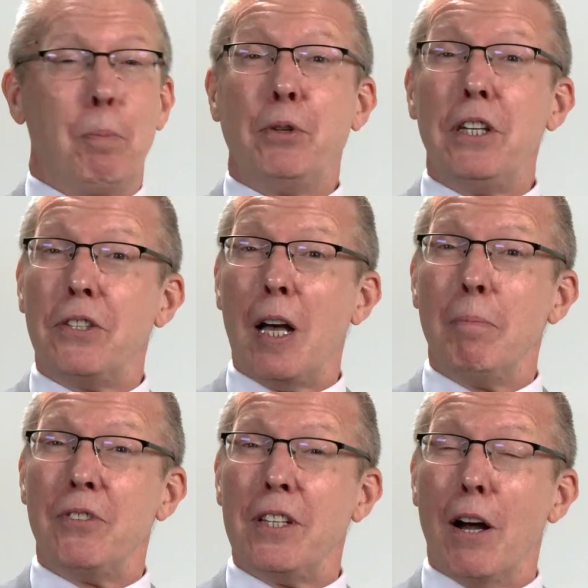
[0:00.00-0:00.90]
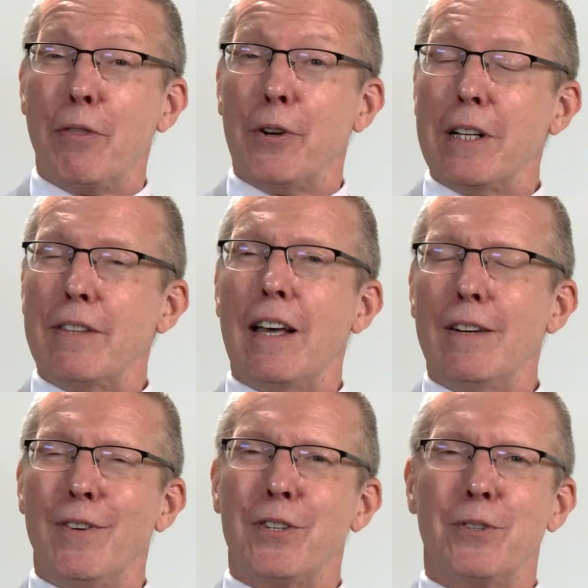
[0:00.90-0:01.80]
please come see our 30th
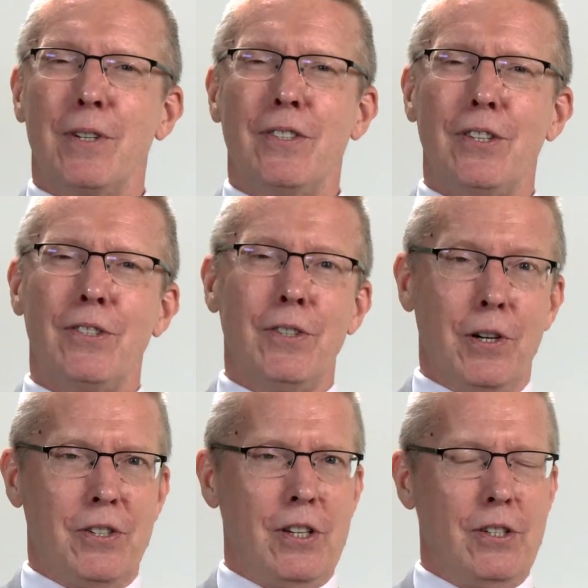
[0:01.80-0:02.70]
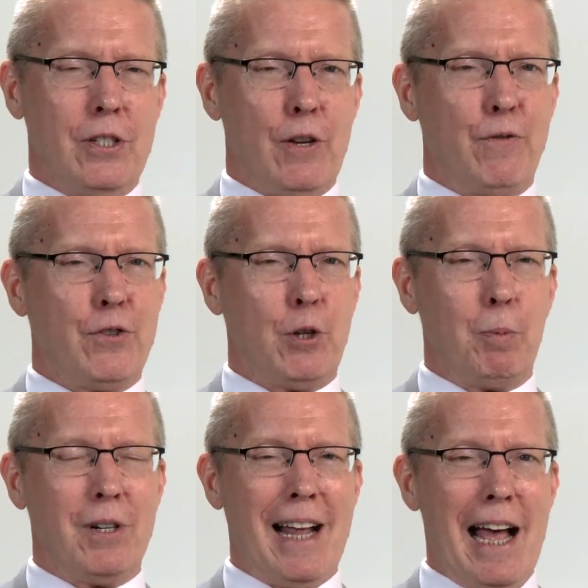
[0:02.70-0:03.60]
anniversary season, our season of
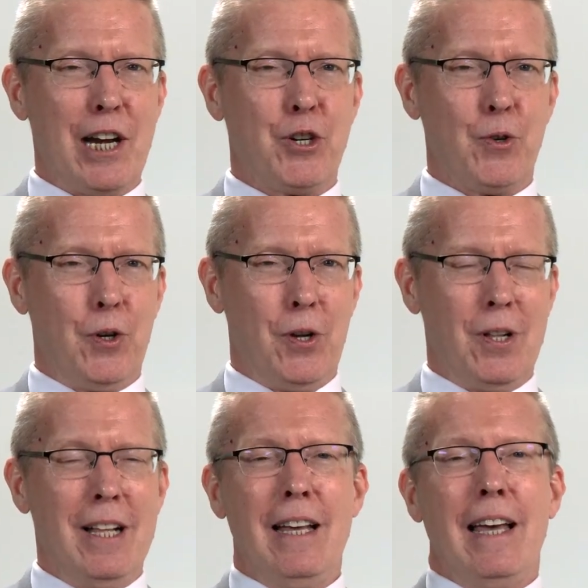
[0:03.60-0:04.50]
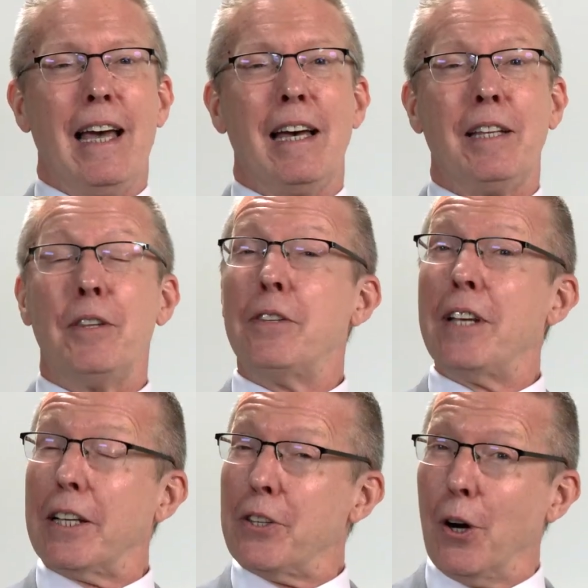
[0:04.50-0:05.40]
Supernatural, and the
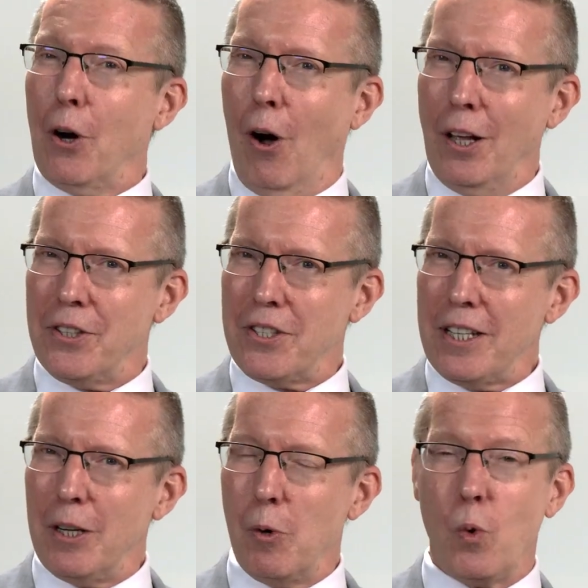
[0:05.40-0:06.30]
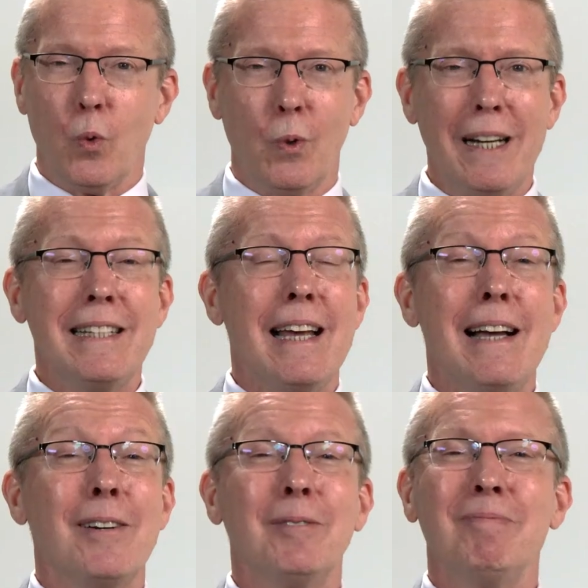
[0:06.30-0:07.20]
tickets are on sale right
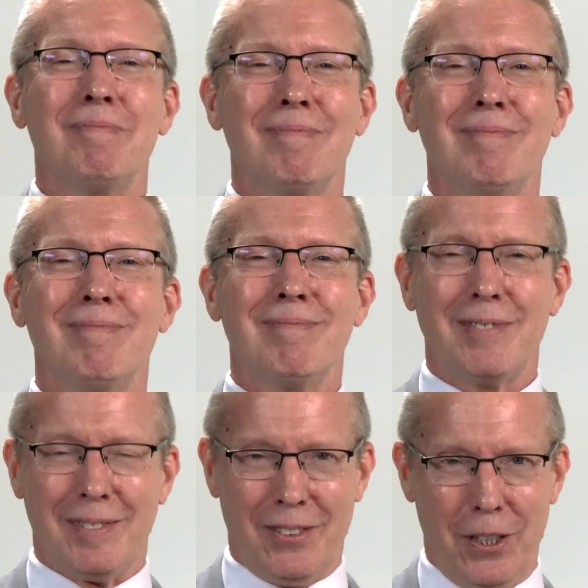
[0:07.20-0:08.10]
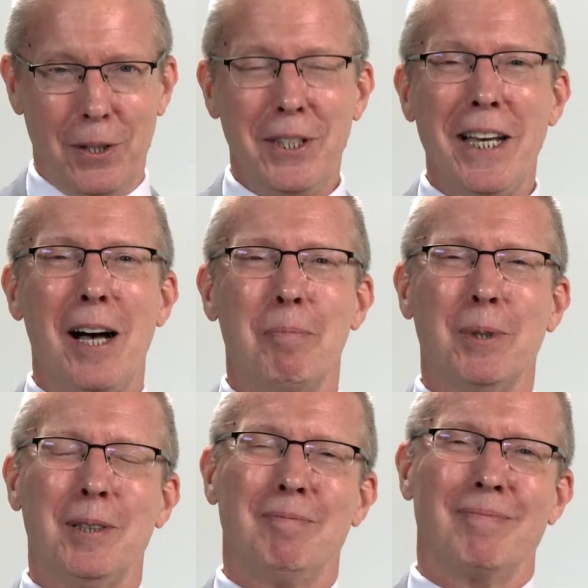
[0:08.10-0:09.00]
now. See you at the opera.